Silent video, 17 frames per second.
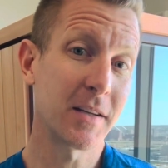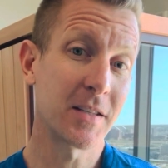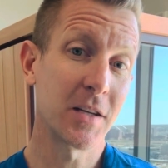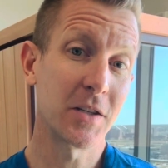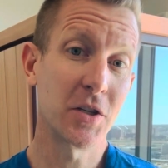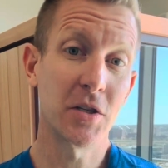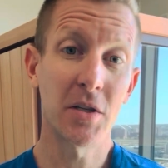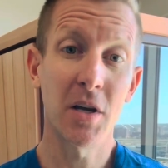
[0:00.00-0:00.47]

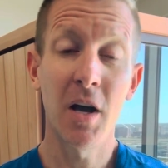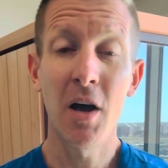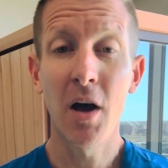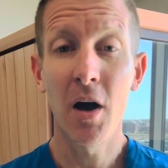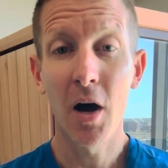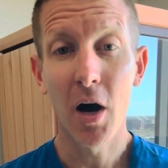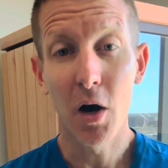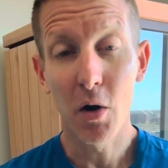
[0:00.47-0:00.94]
such as
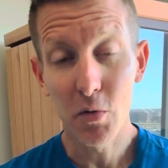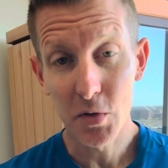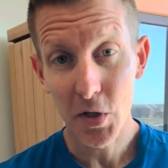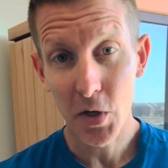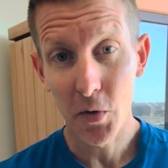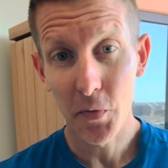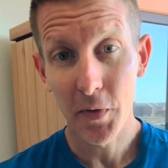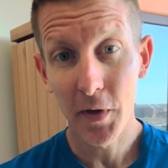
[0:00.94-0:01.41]

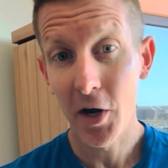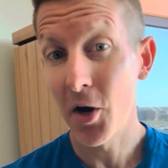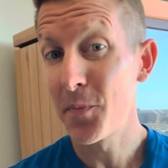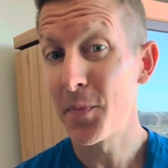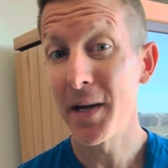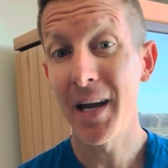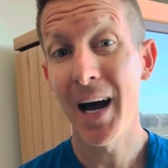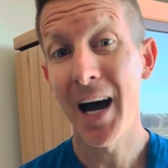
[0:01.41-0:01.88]
ozone
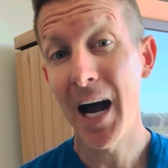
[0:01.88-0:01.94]
therapy,